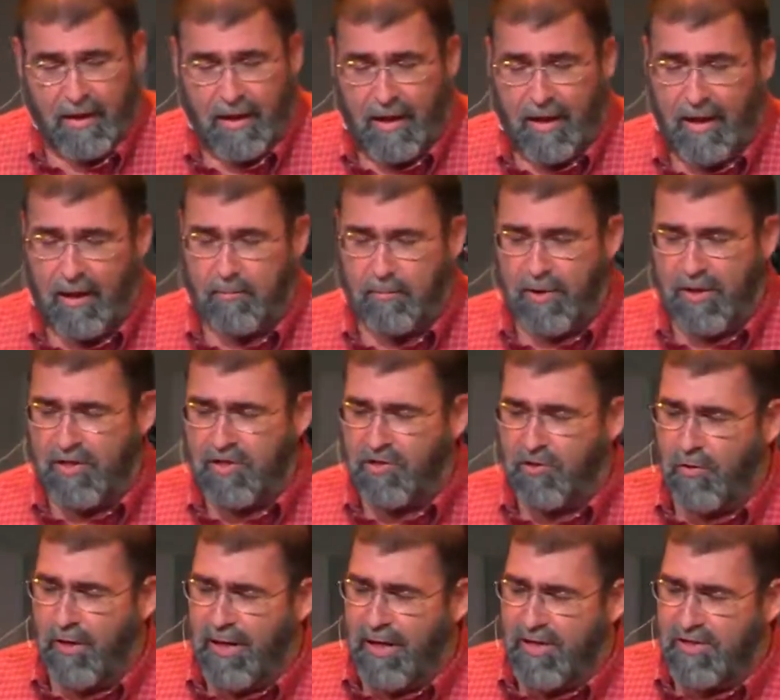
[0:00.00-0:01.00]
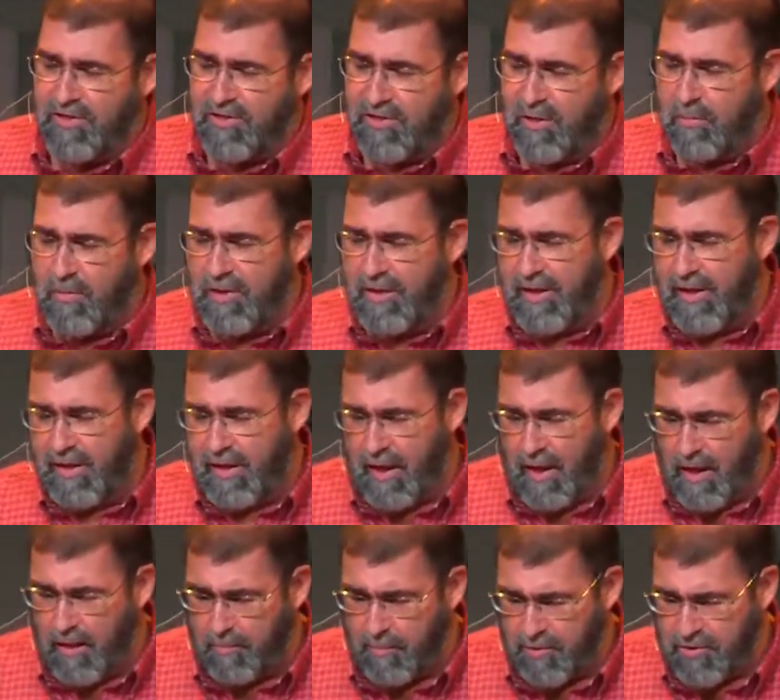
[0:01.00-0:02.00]
But as great as some of the
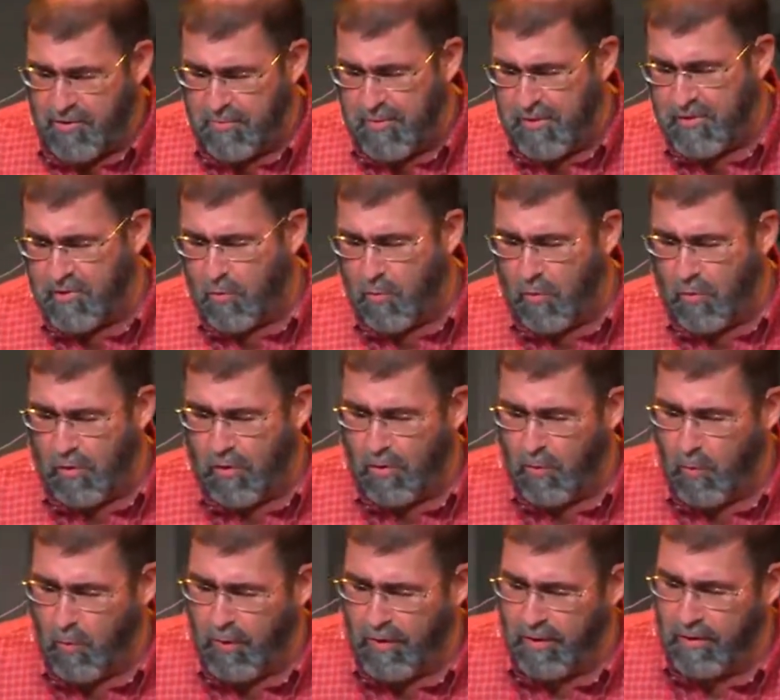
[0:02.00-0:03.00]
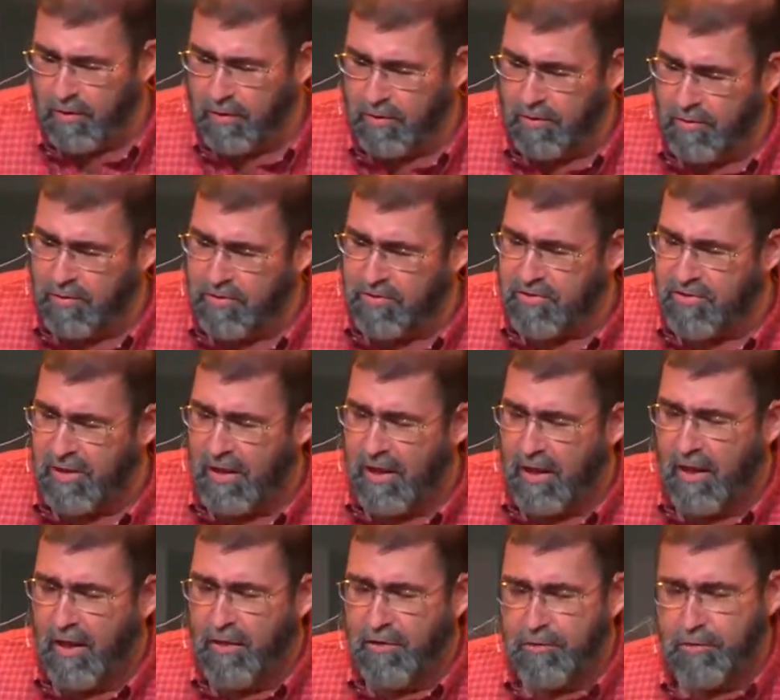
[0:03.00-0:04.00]
accomplishments were, win or lose,
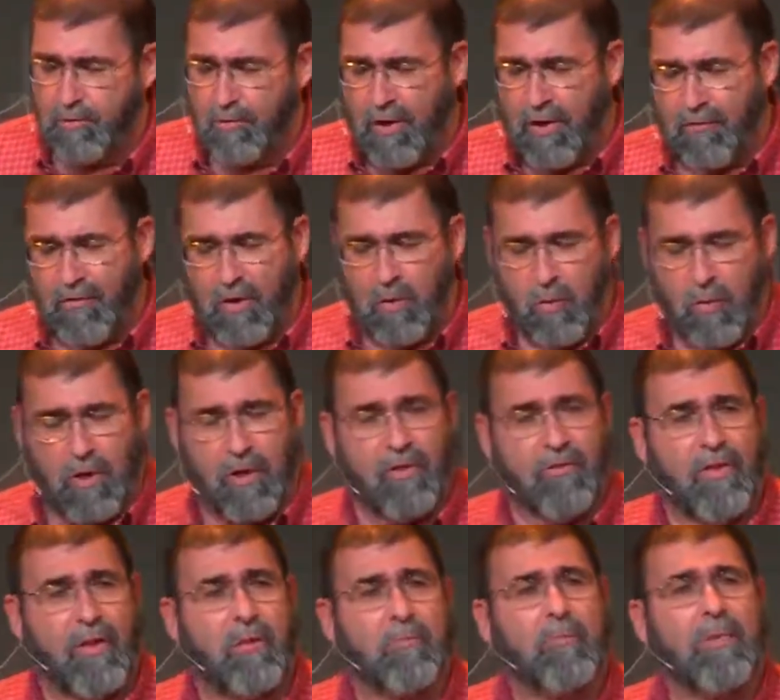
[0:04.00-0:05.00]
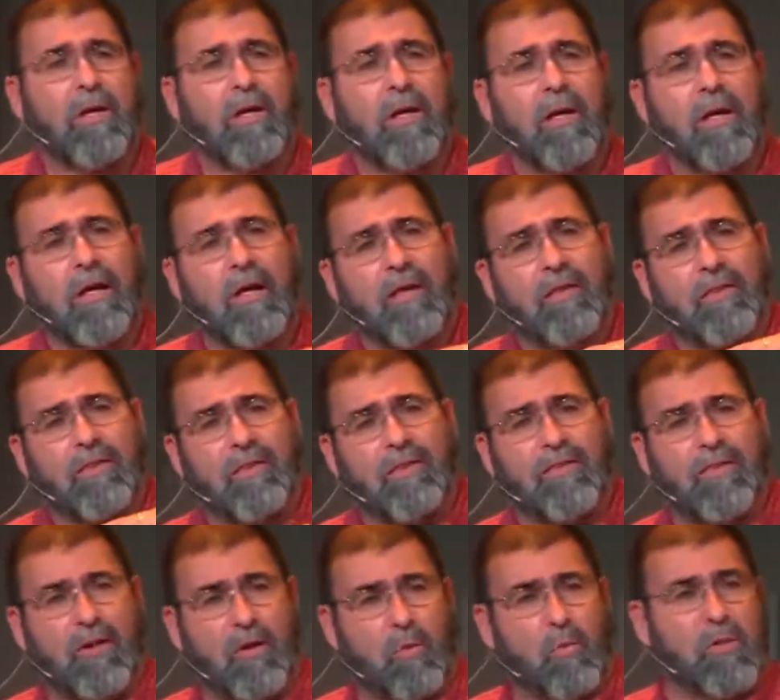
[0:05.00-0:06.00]
through every one of them,
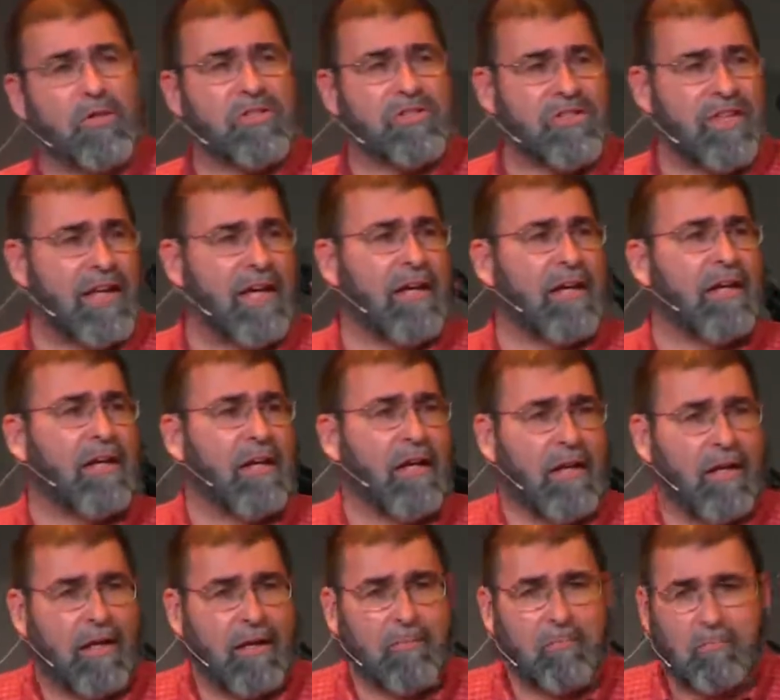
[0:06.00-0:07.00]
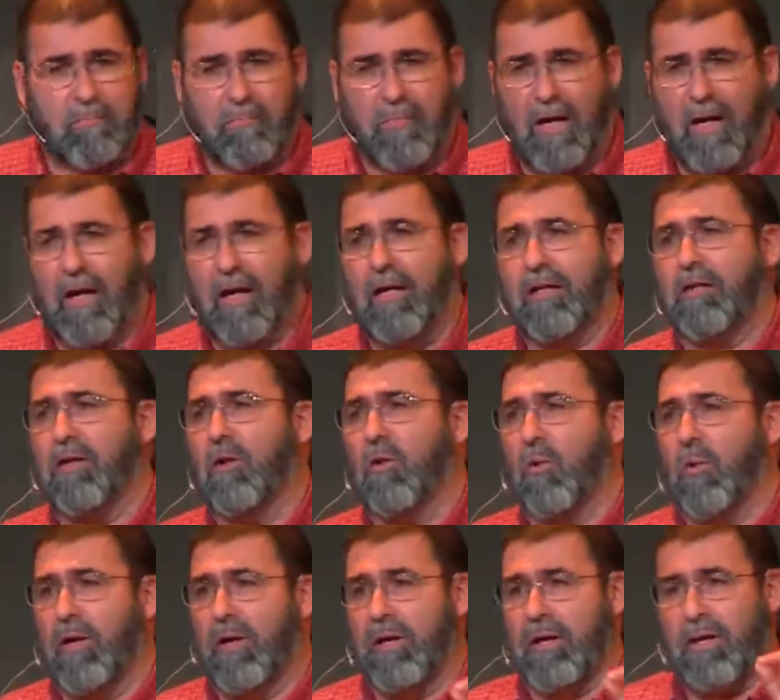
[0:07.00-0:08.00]
there was that
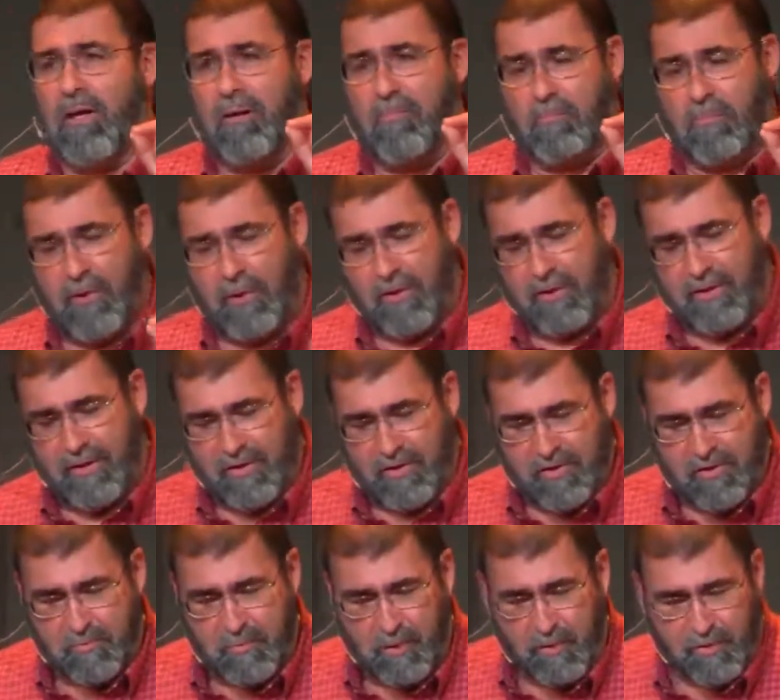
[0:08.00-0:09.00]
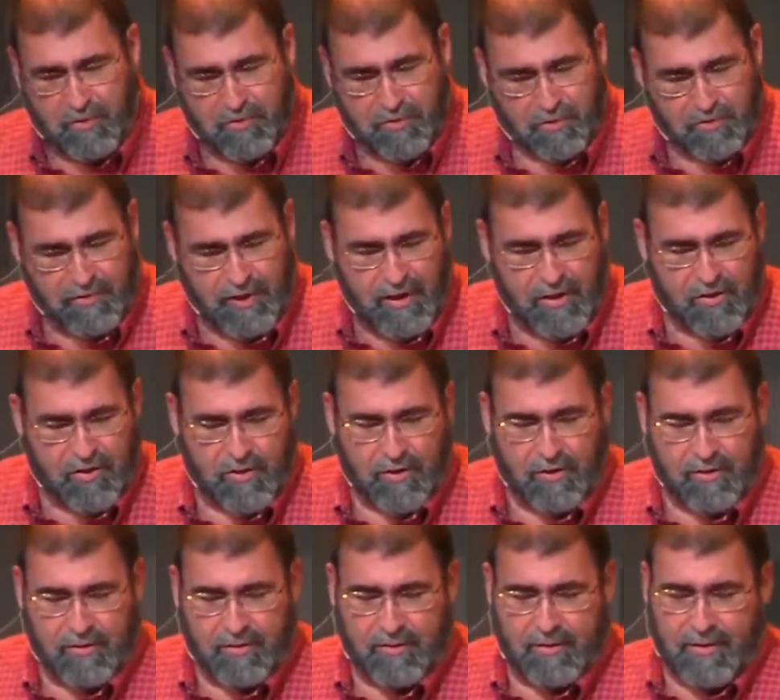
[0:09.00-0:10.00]
ongoing and building spiritual
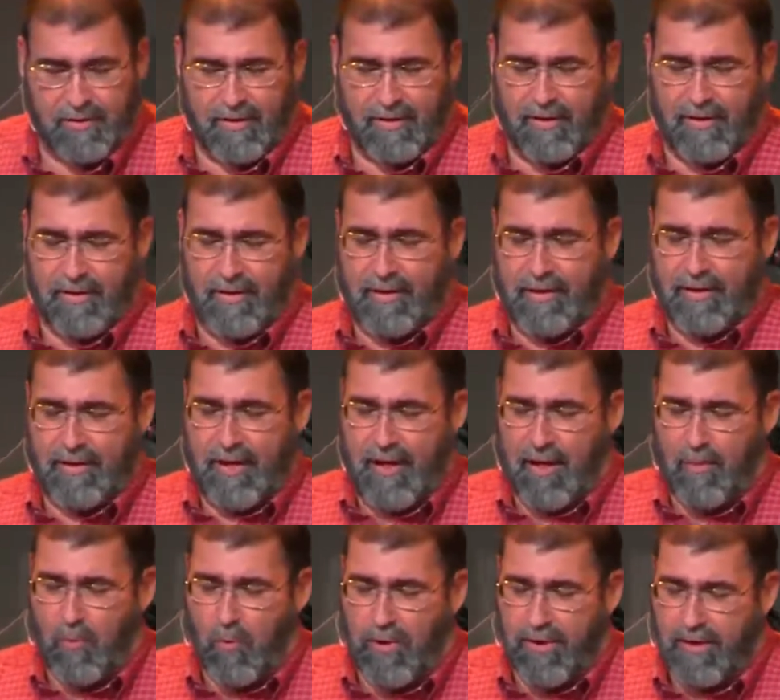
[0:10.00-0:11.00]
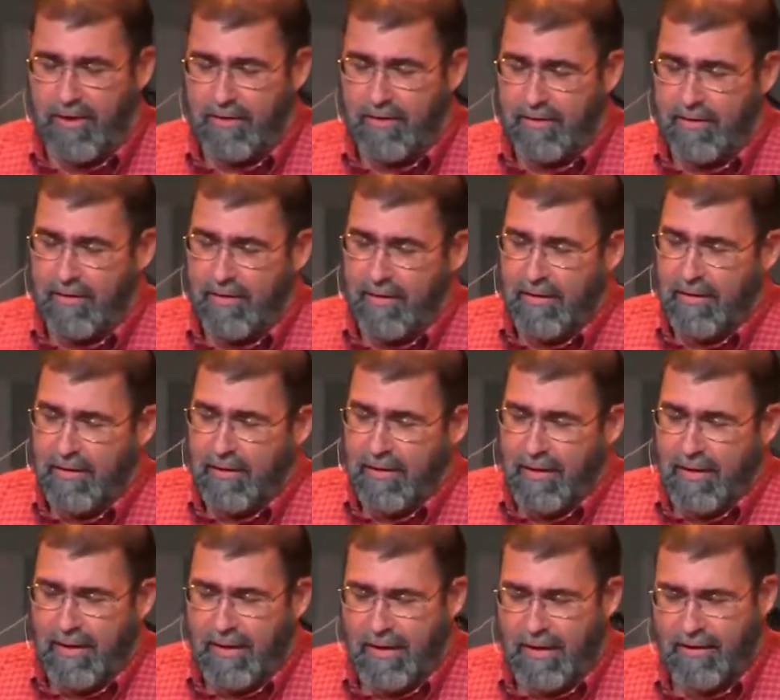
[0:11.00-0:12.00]
tension that came with it.
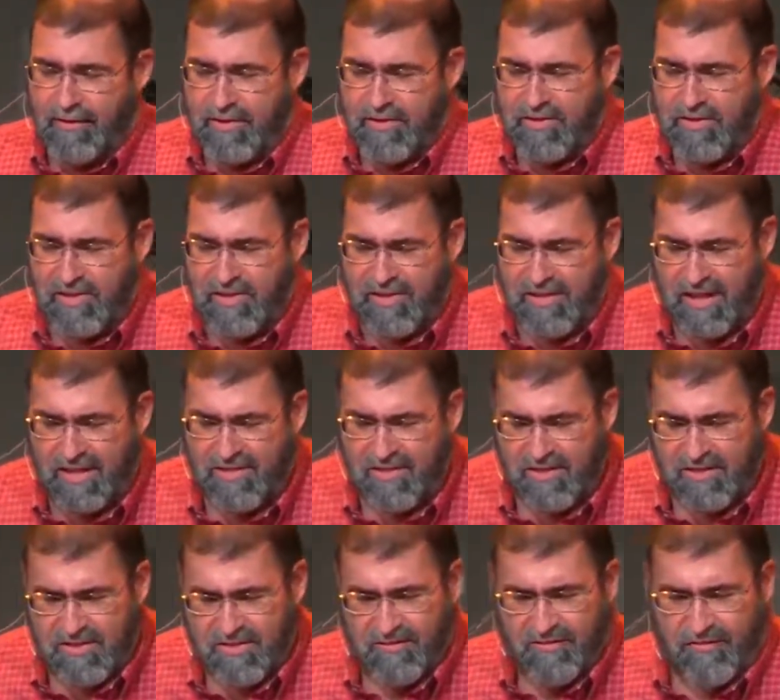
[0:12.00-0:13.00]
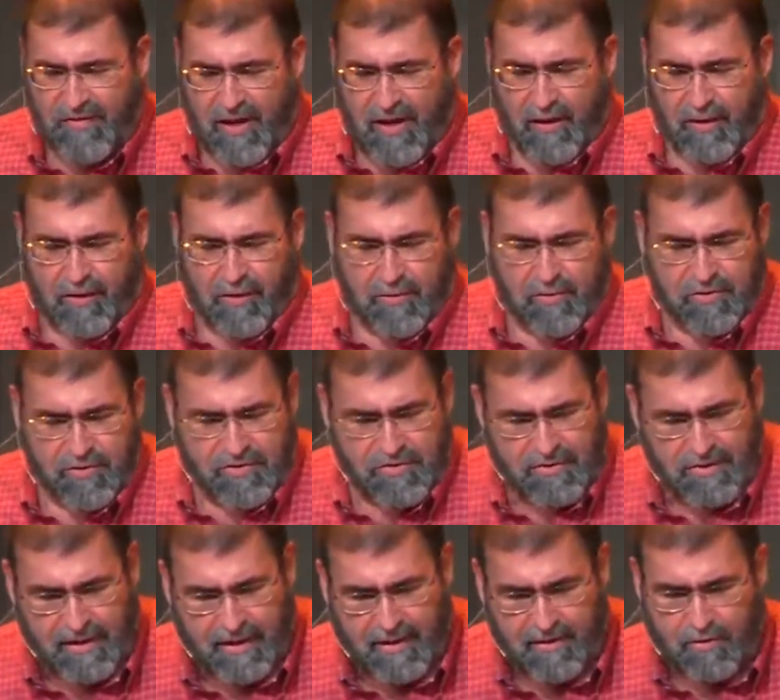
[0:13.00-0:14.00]
The successes and failures
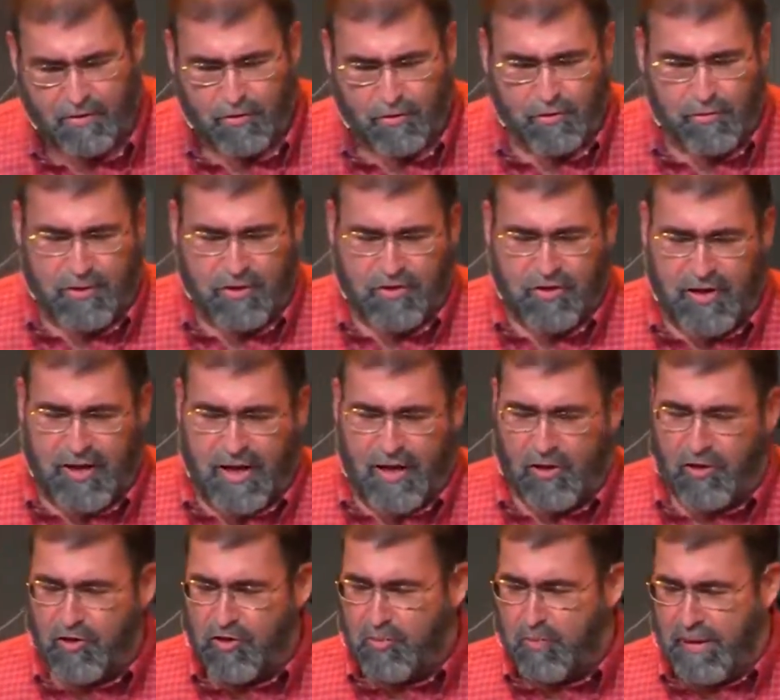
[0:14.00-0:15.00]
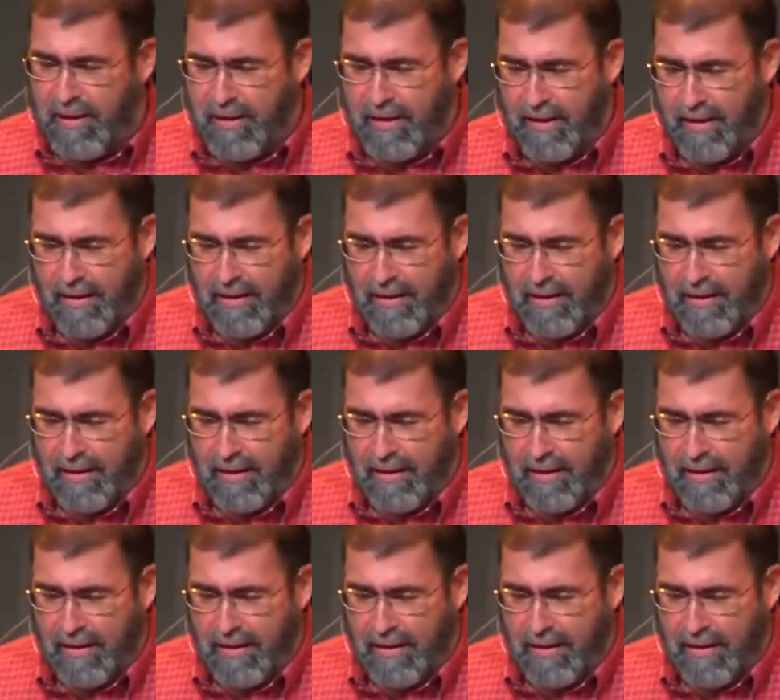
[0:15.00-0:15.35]
that grew and challenged me